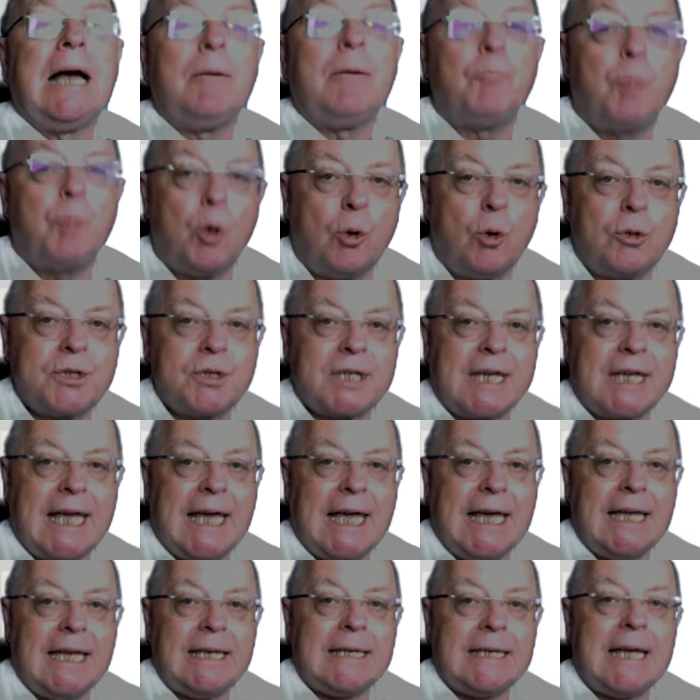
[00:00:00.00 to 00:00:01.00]
pause
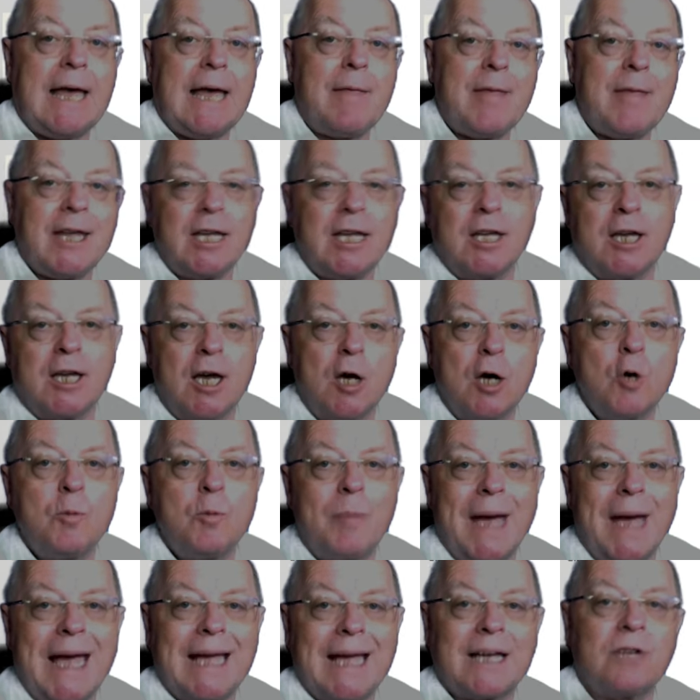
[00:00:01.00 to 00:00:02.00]
again, and then go
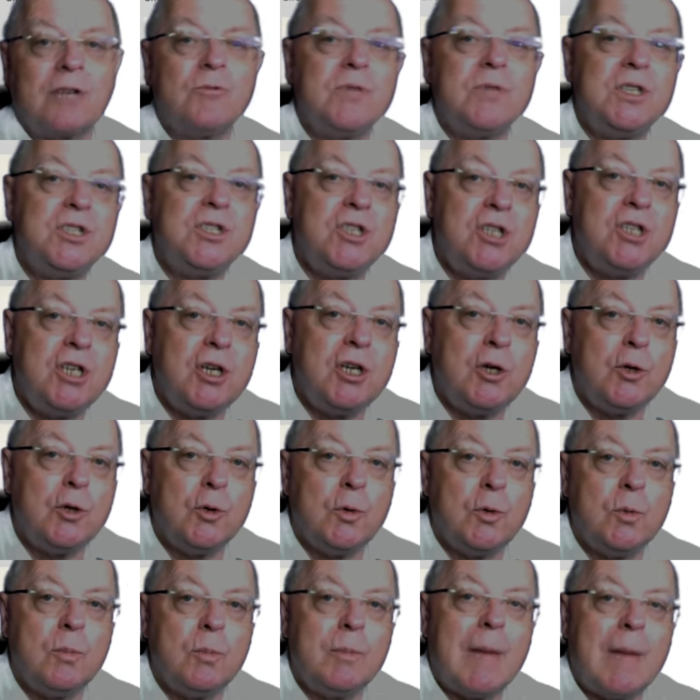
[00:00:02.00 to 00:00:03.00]
back and
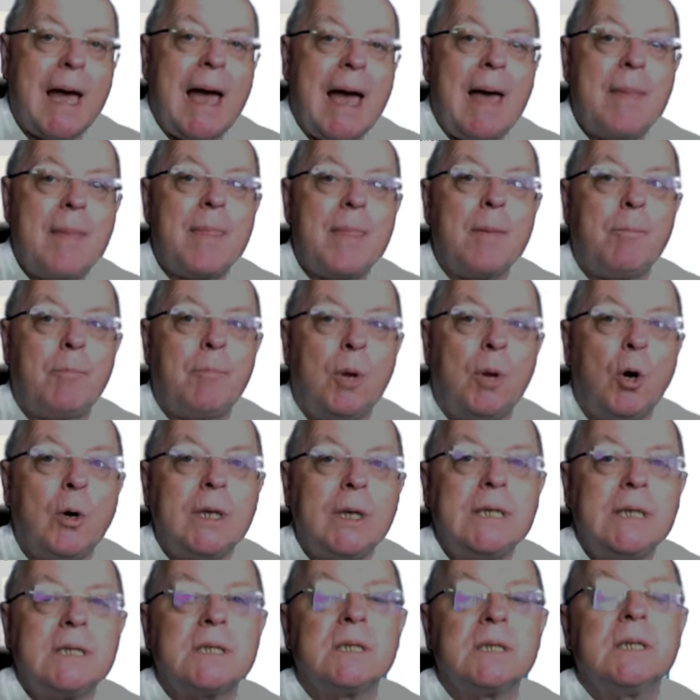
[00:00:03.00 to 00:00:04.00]
resume at the
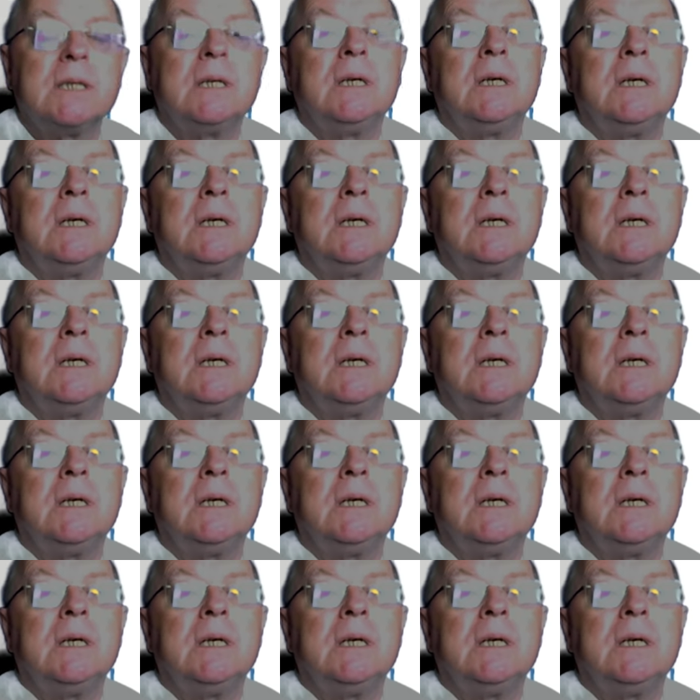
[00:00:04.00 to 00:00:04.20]
point